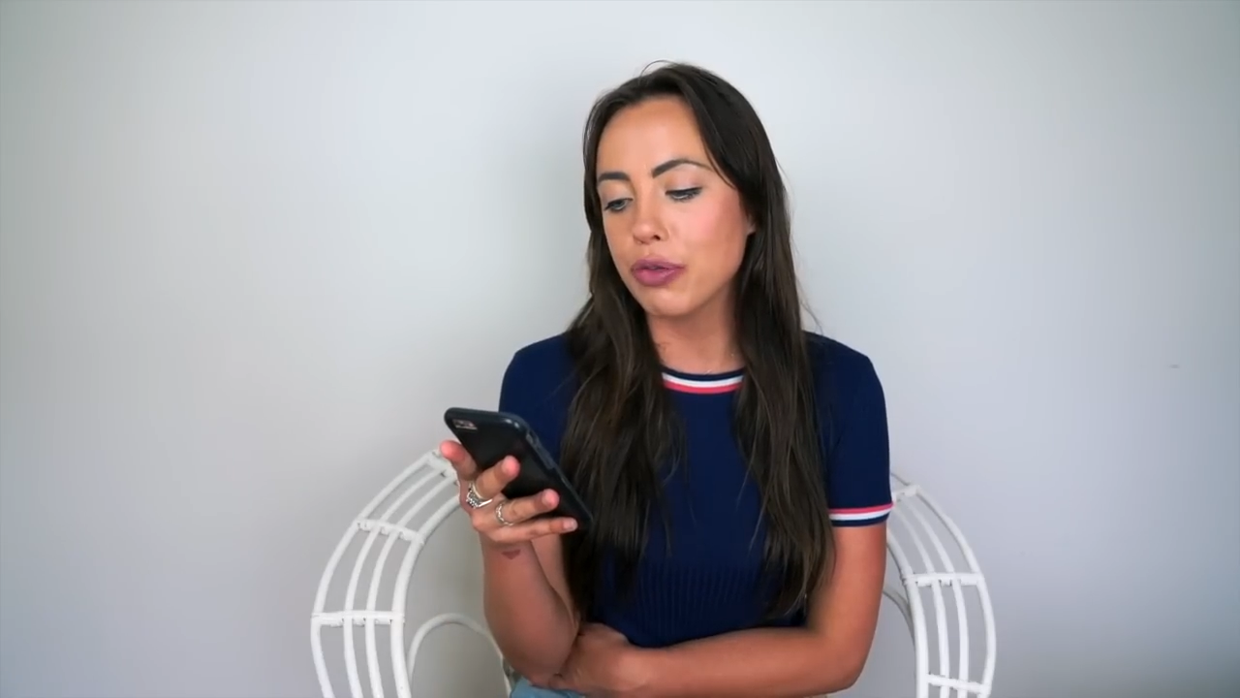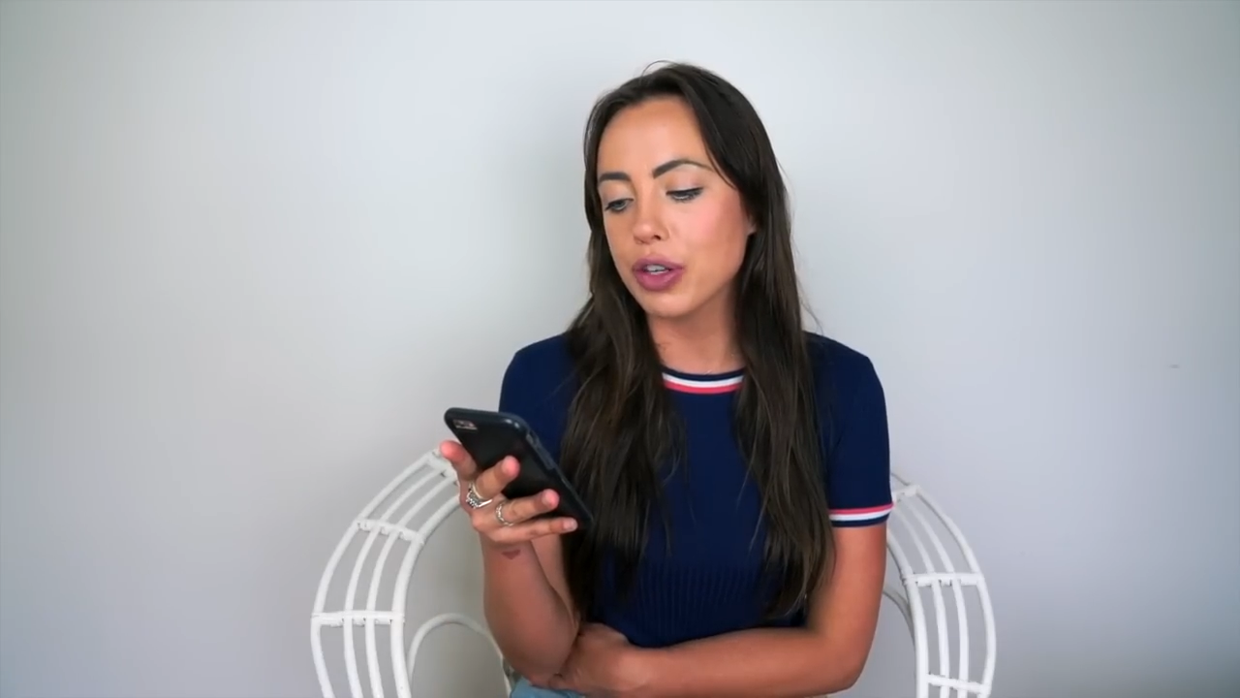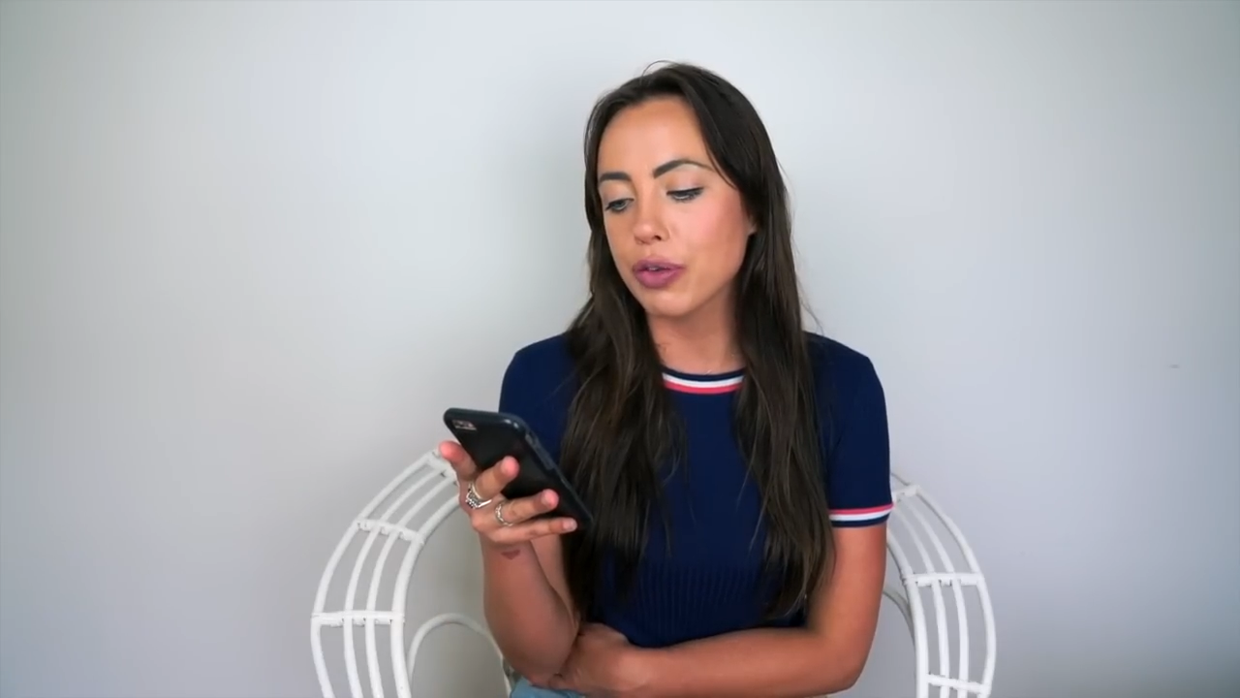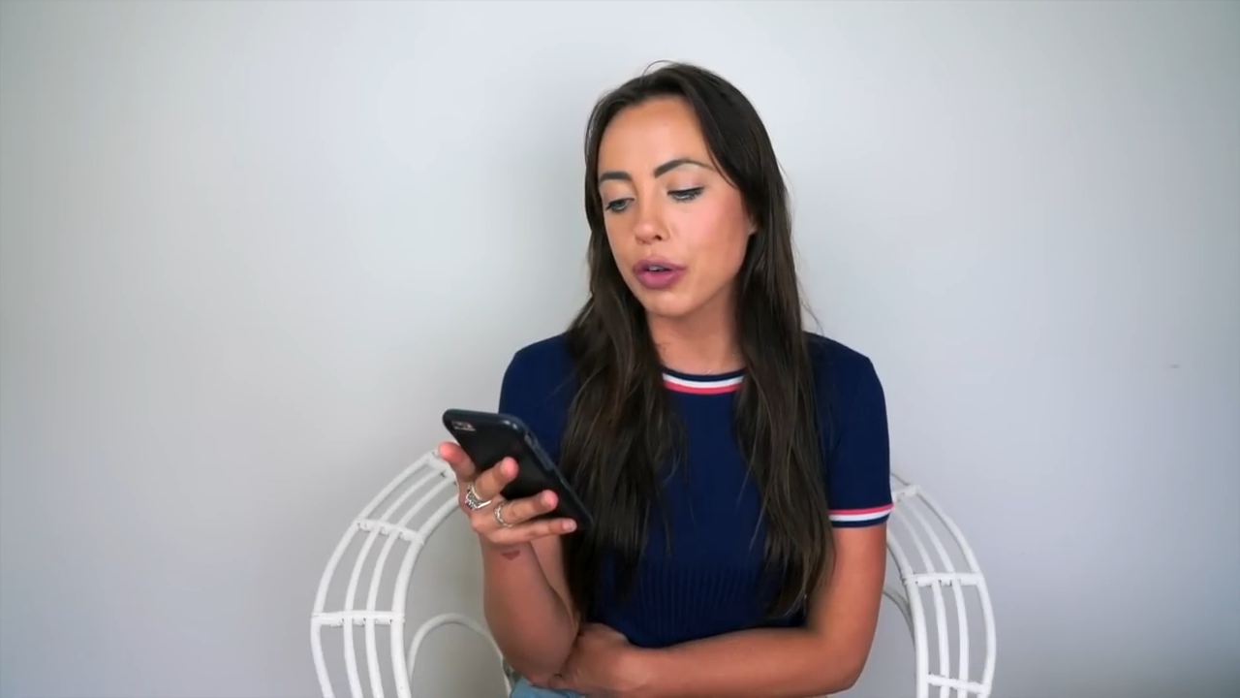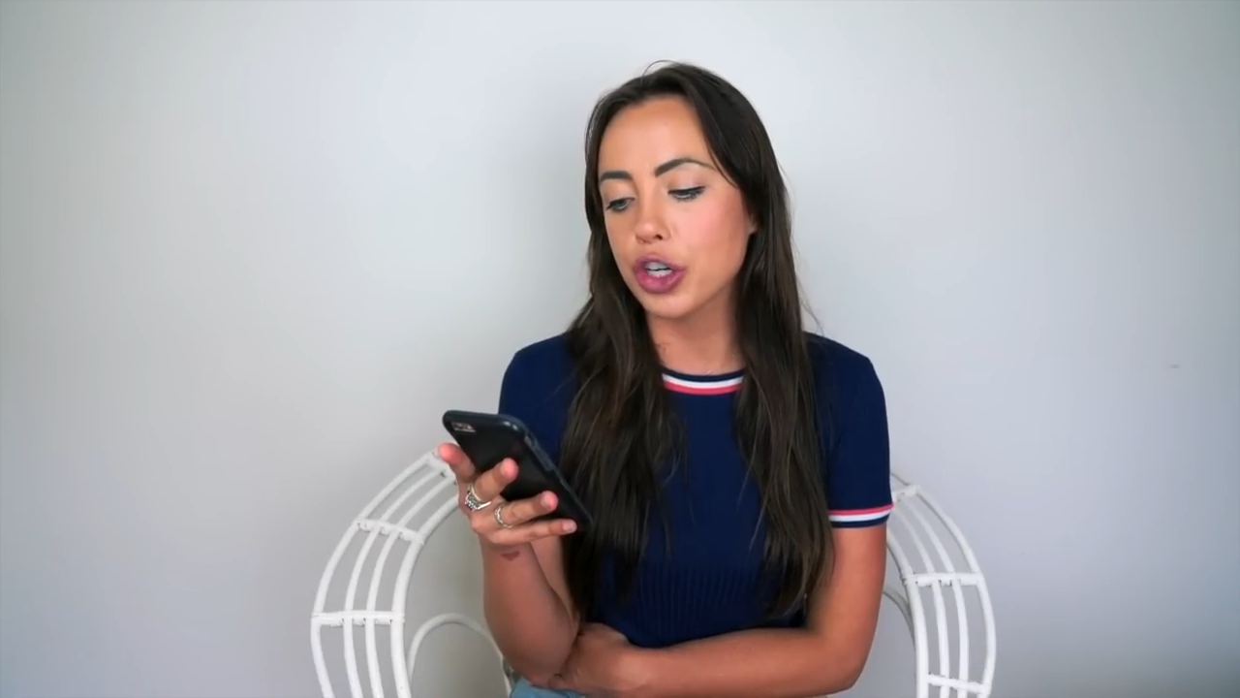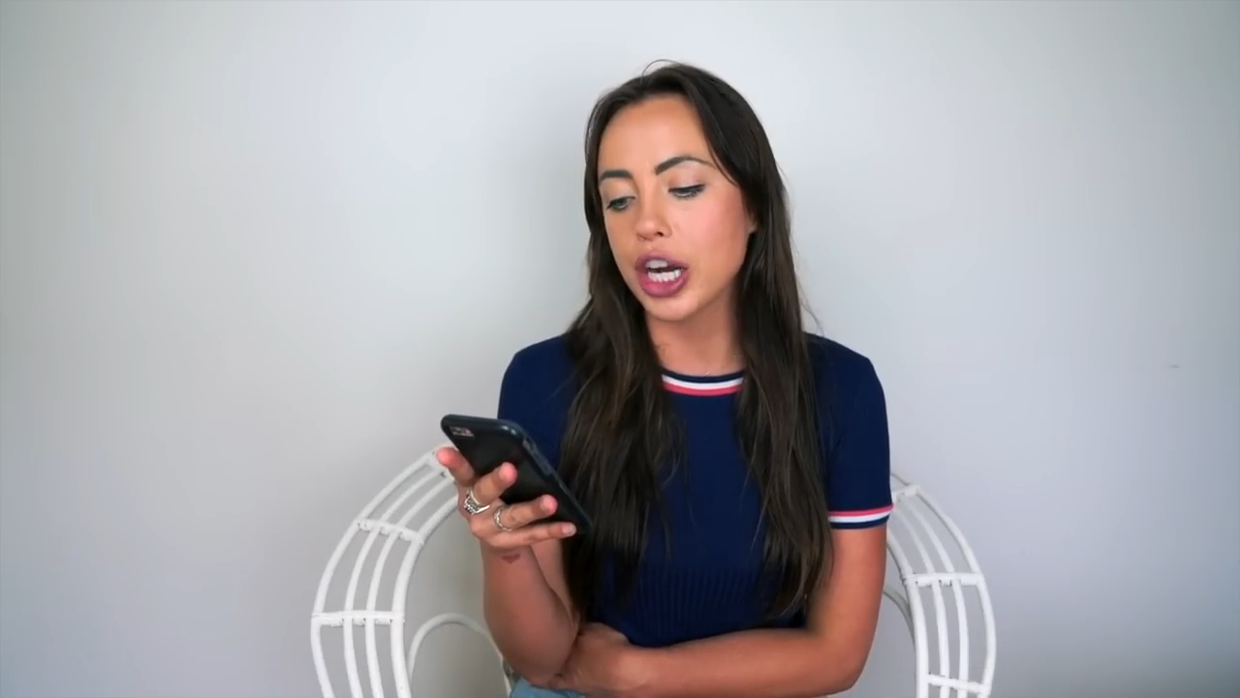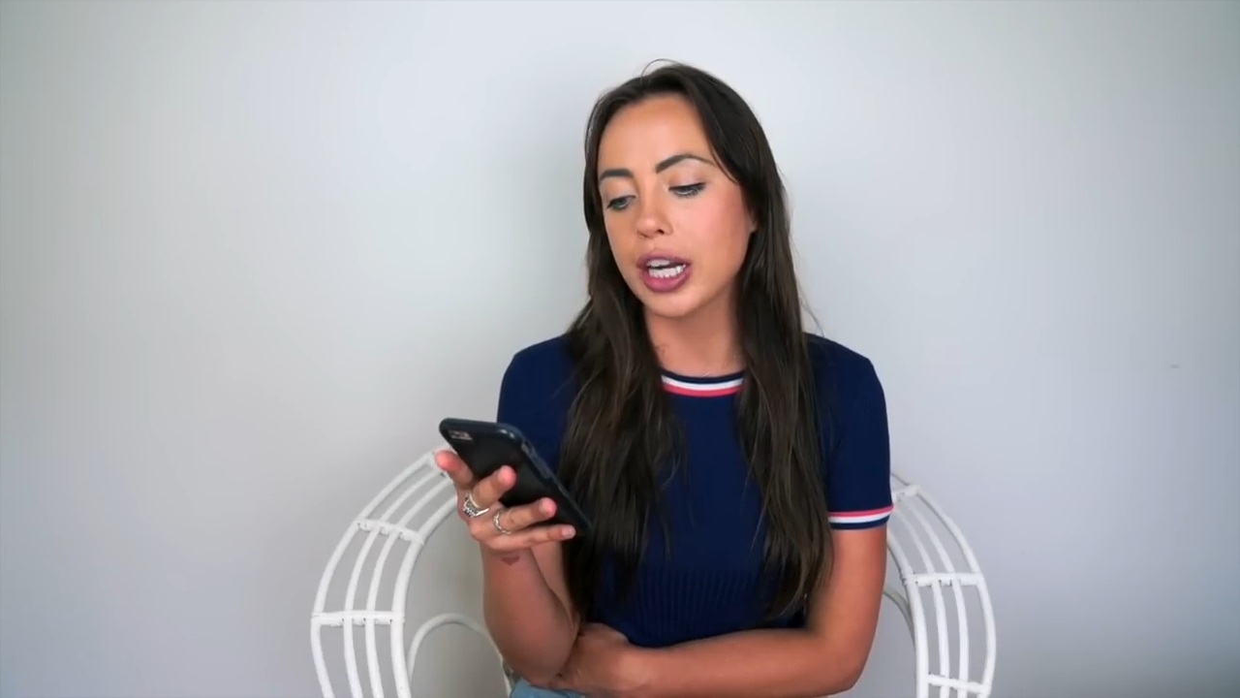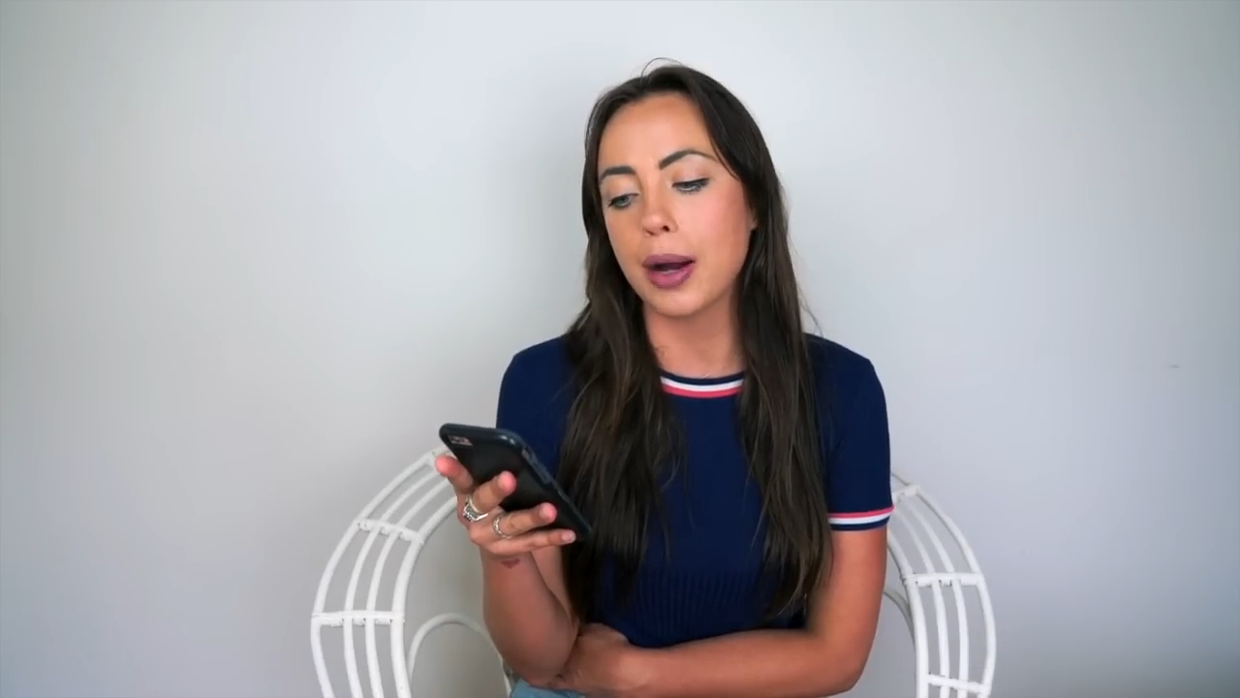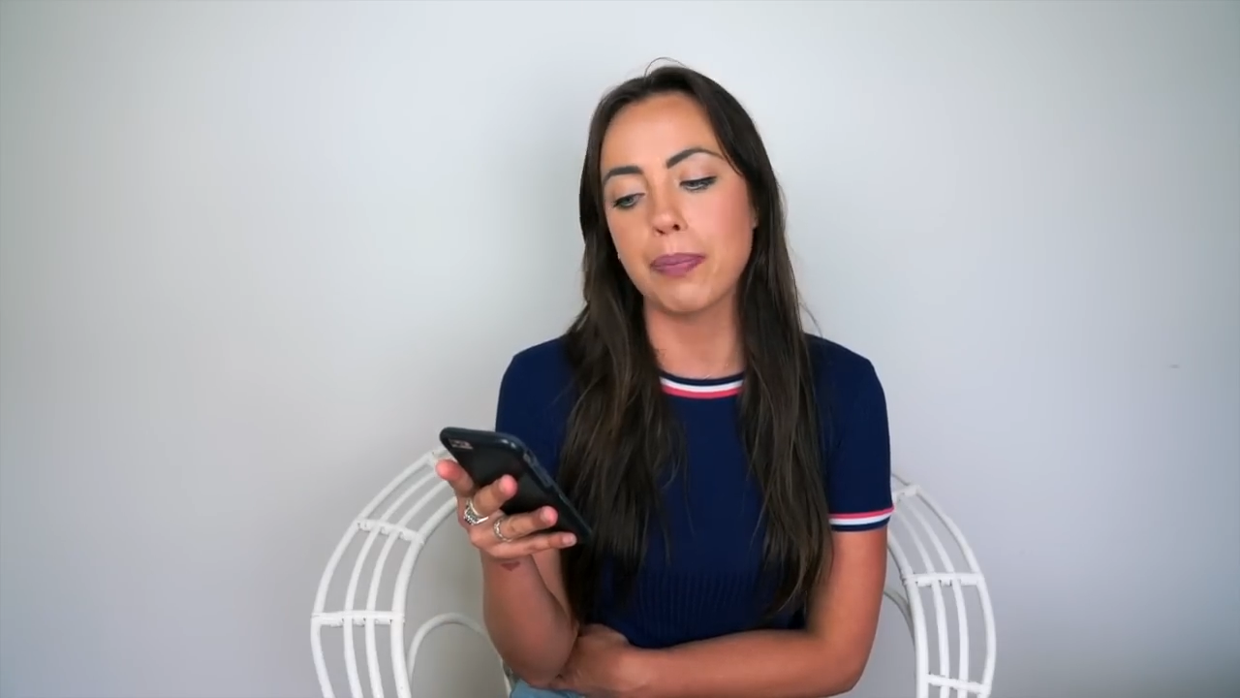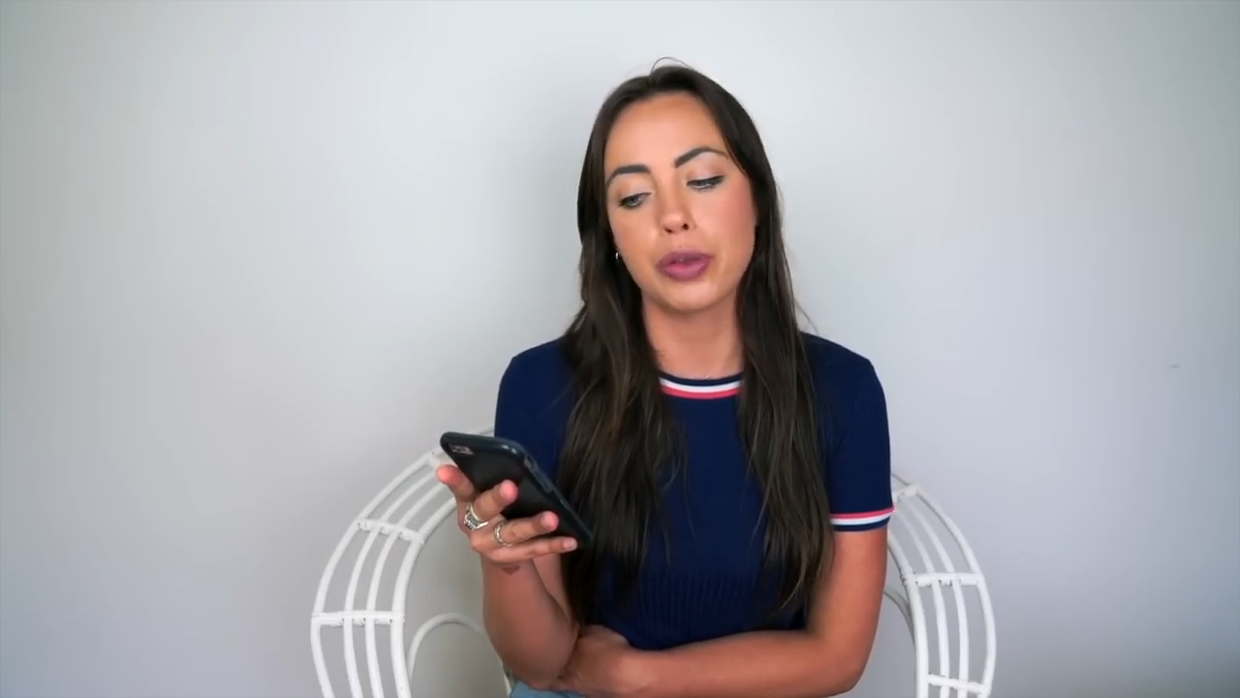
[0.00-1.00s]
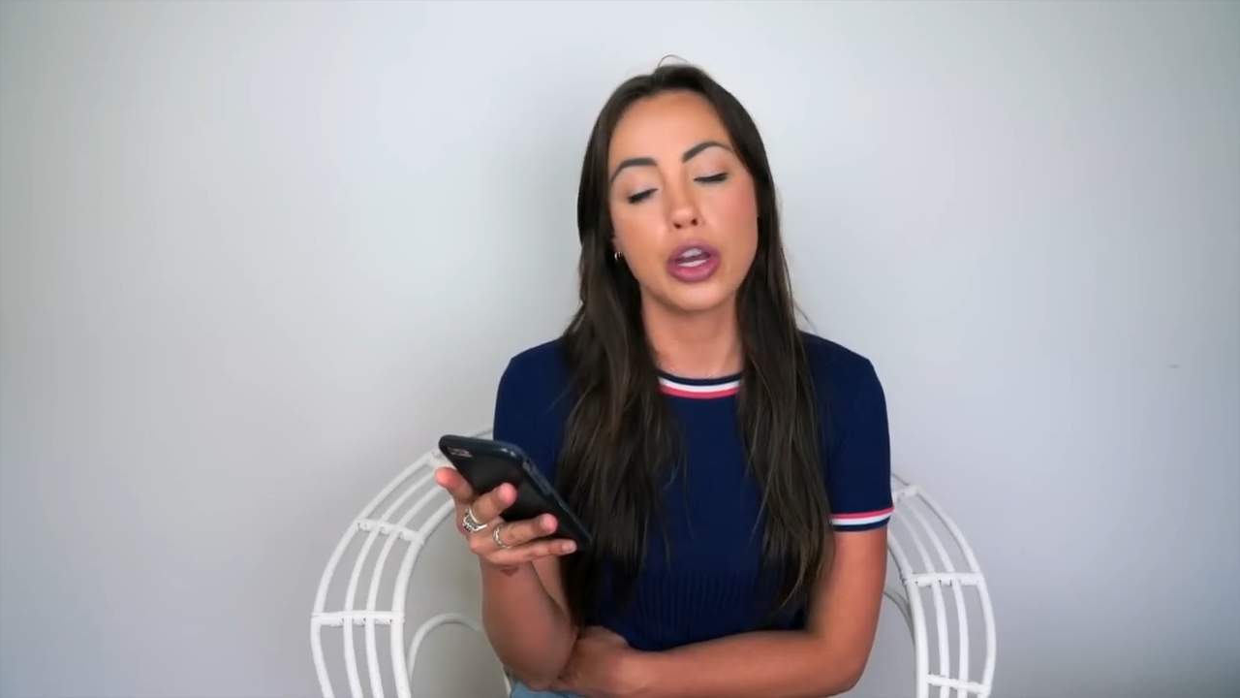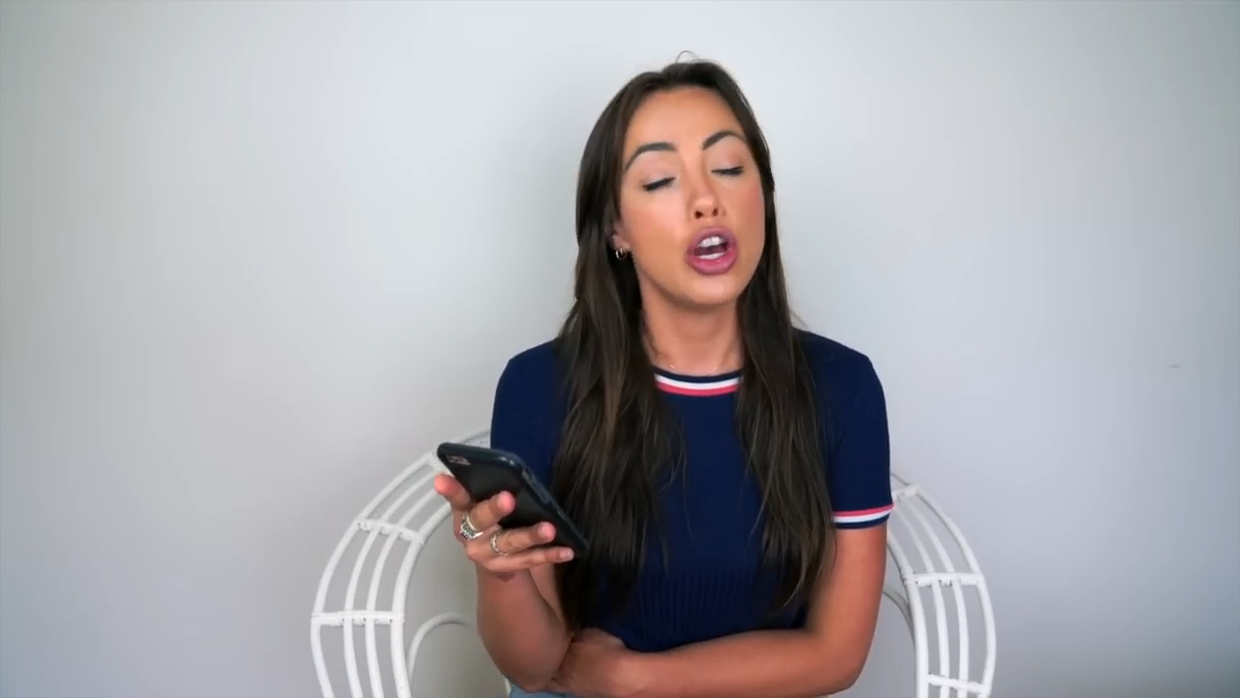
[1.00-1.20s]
visit for a checkup?